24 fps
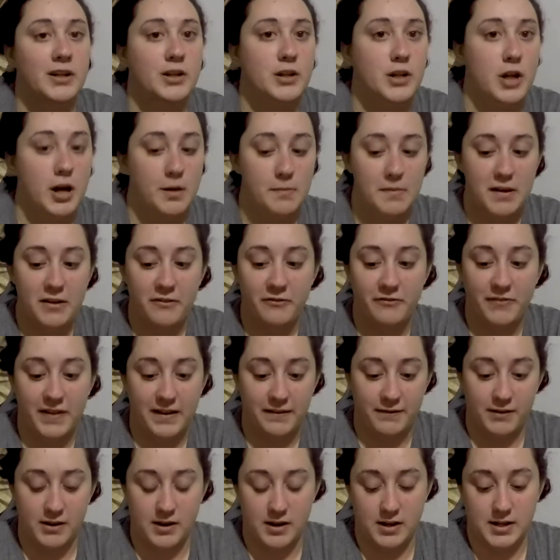Not my
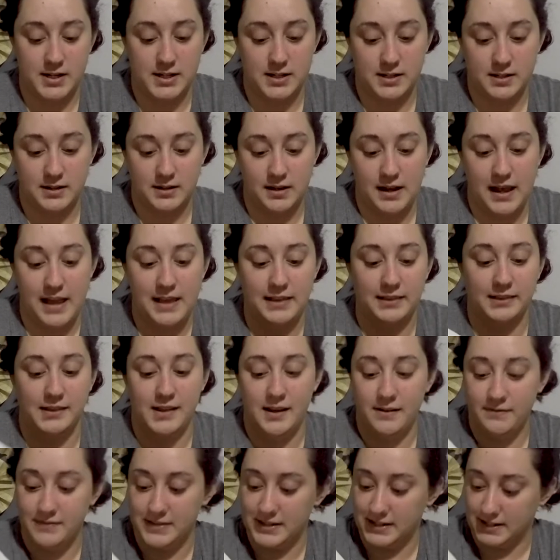favorite. I
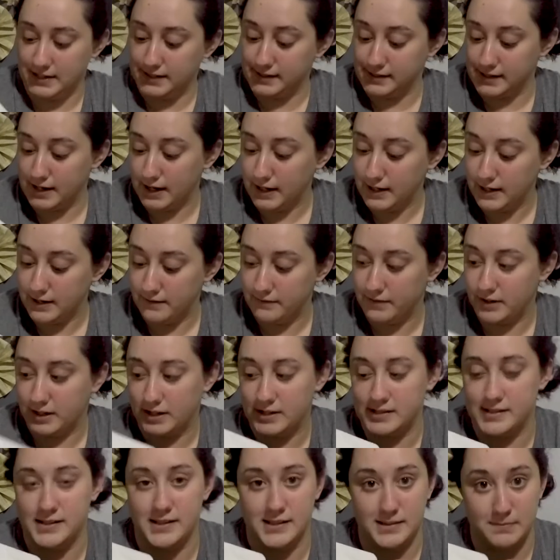love the design of it
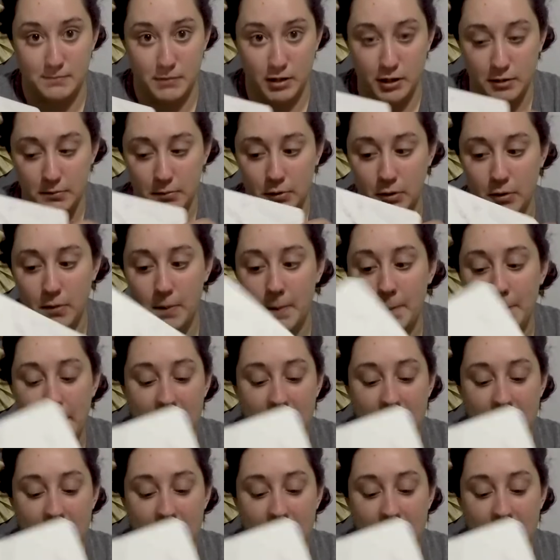because it's marble,